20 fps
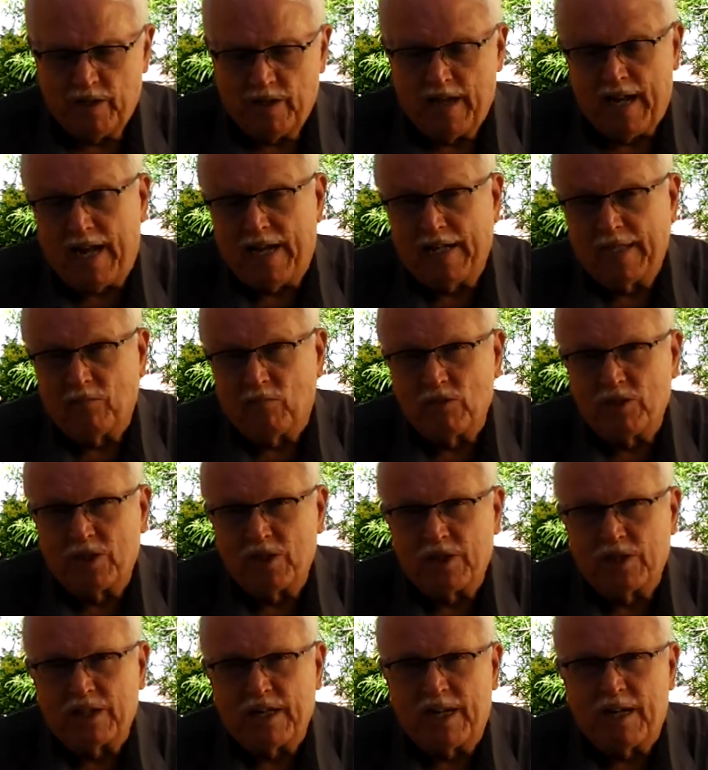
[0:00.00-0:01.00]
And it was
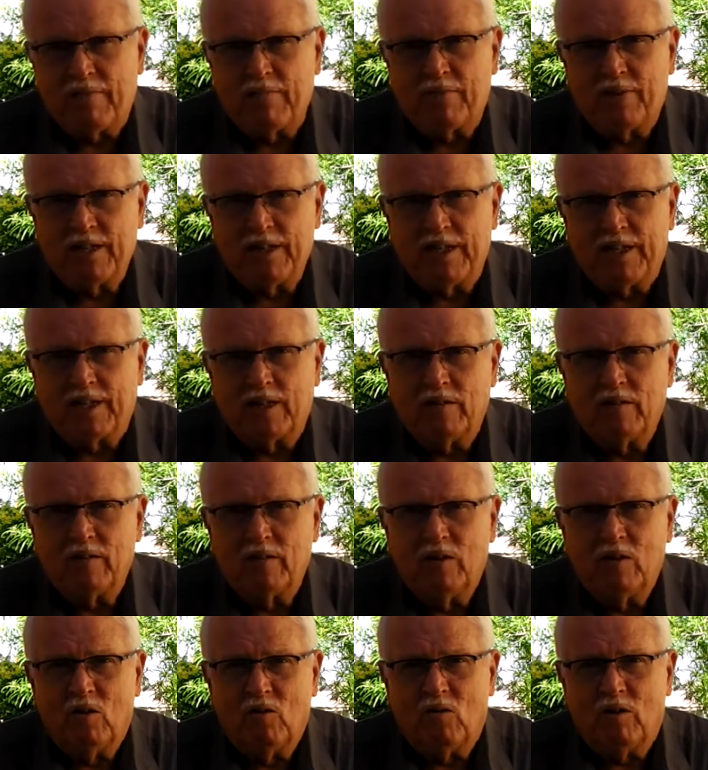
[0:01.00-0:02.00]
the same thing
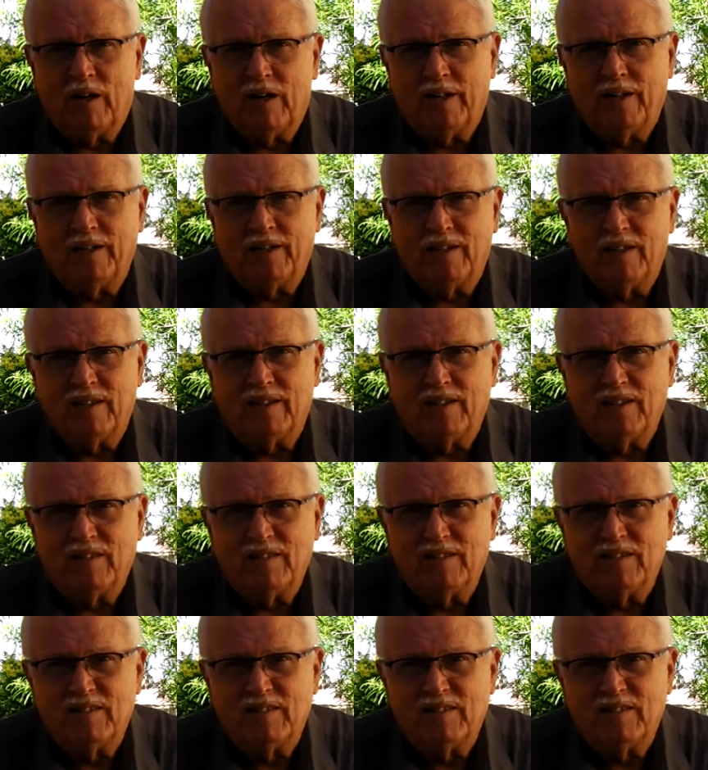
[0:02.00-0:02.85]
when uh,